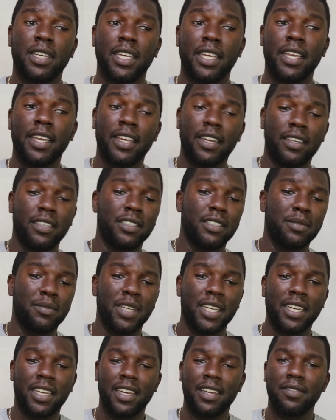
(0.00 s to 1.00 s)
here in
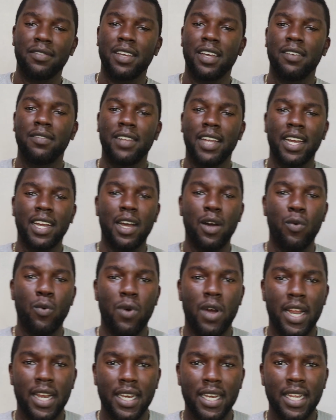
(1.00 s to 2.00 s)
Jamaica, if you have like a
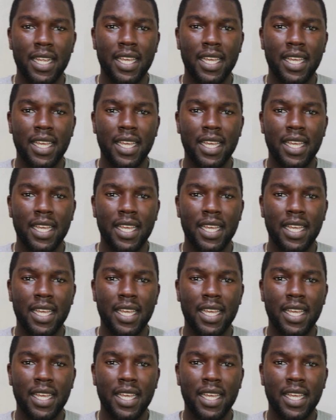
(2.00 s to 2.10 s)
1